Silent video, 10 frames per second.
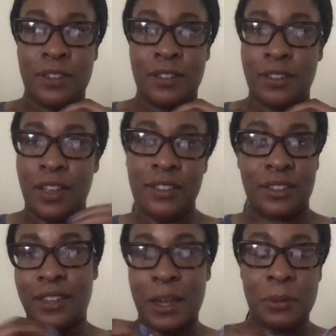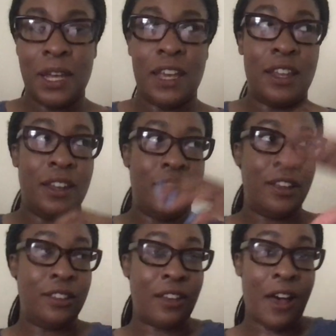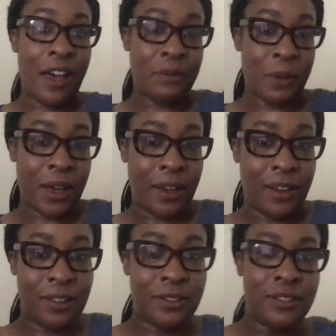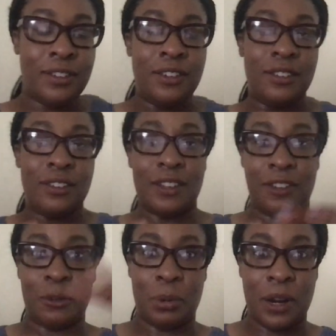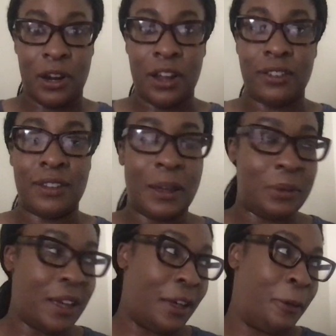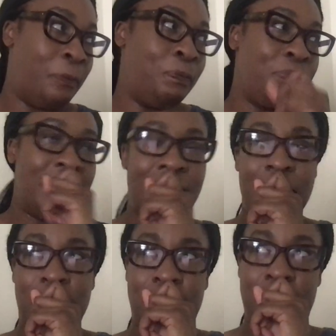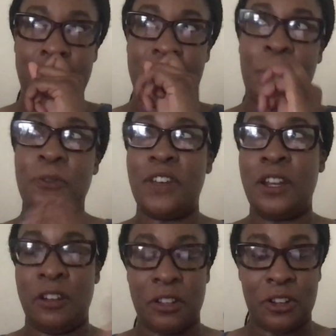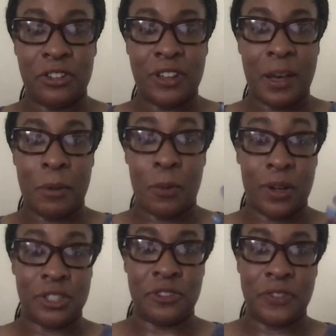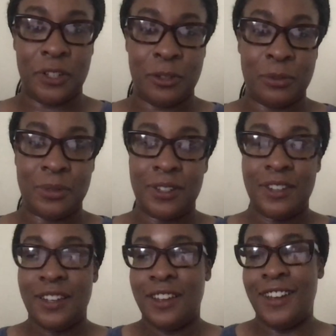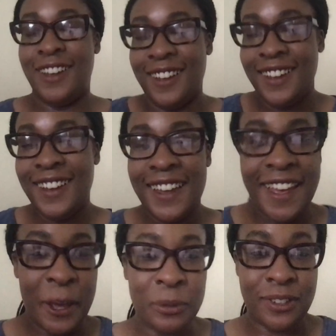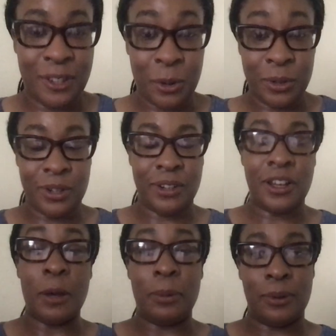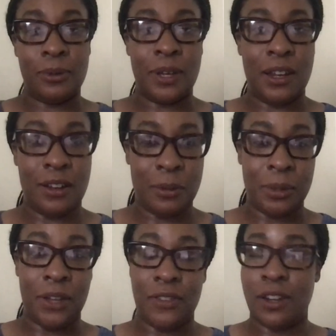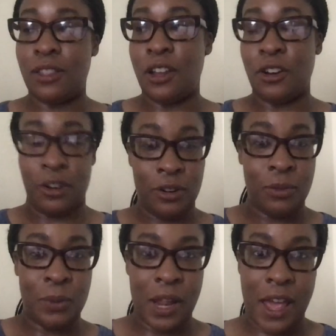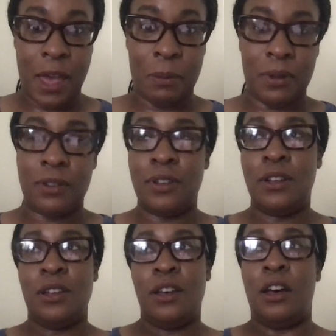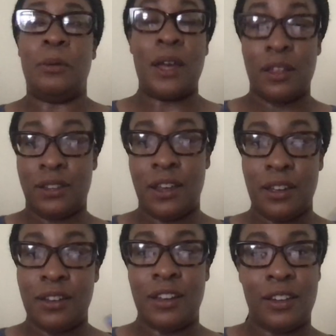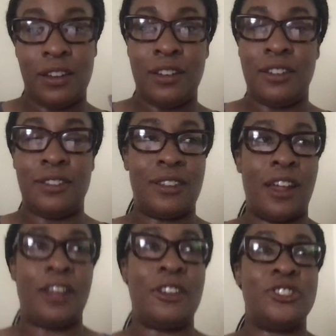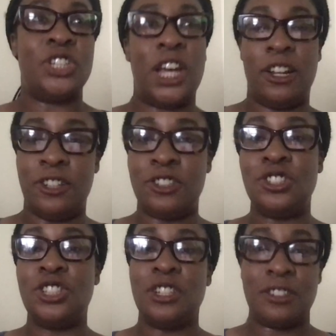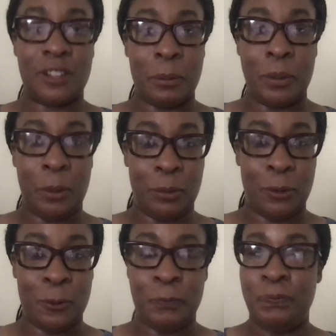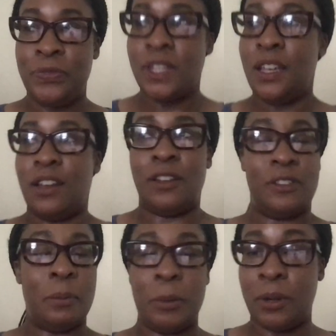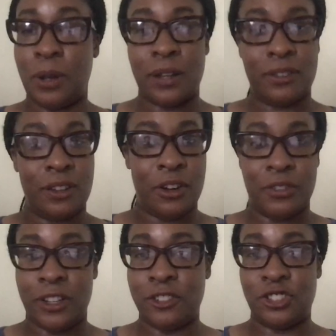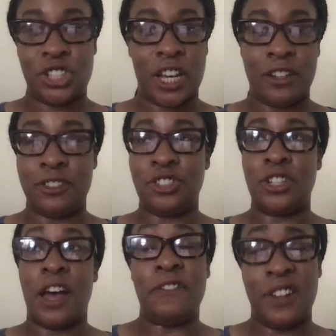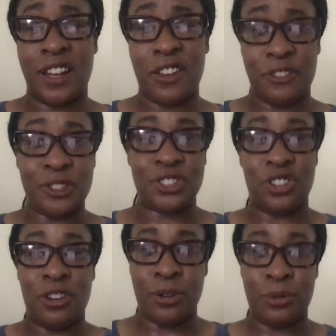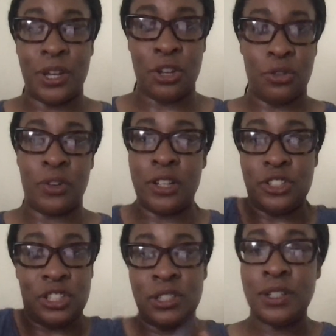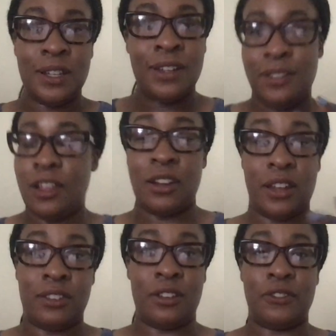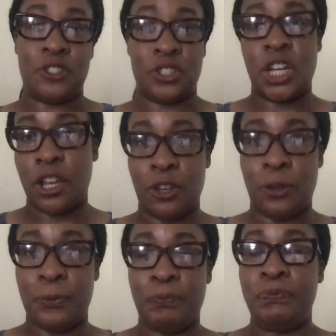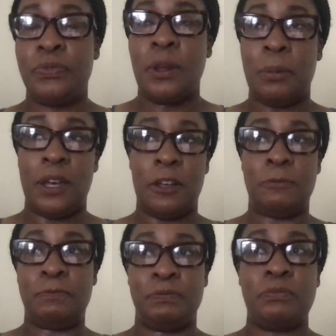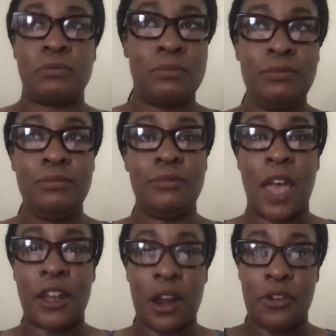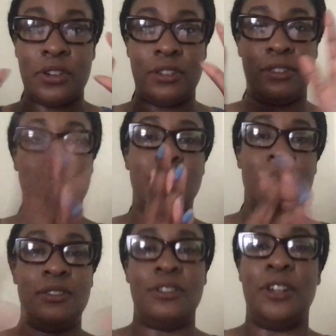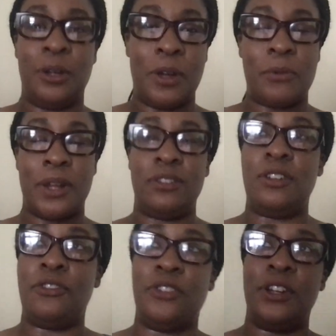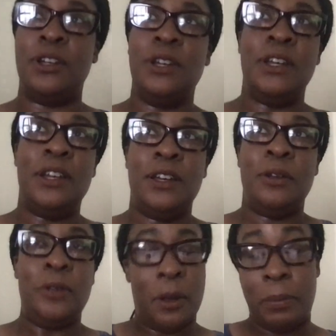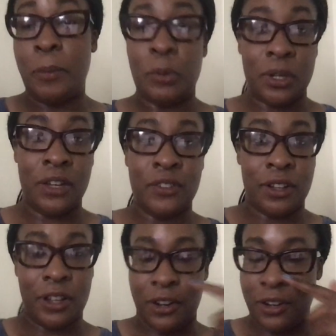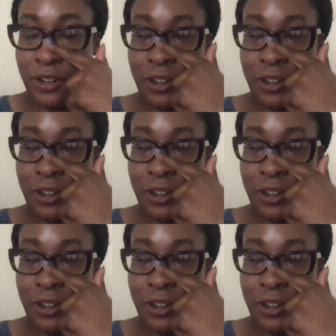it's the same thing. And then his hive mind says the prayer at the same time. It was funny, the third time I watched the film, it was this older couple ended up leaving the theater when that happened. Like I said, it does like challenge some people. Some people don't like to see their religion challenged. I feel like if you're strong in your religion, none of that stuff should shake you. But I digress. Everybody's different. Yeah, people were leaving the theater